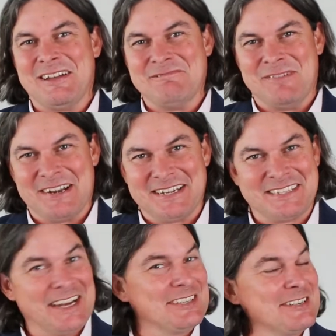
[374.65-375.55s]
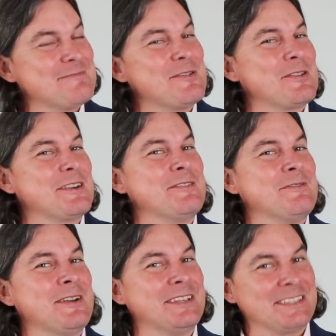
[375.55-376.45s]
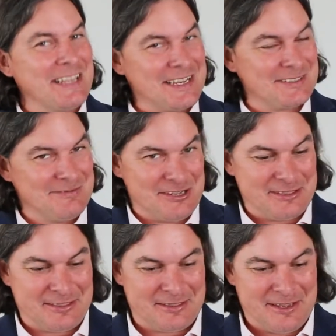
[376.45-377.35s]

but it's actually more than it was last month.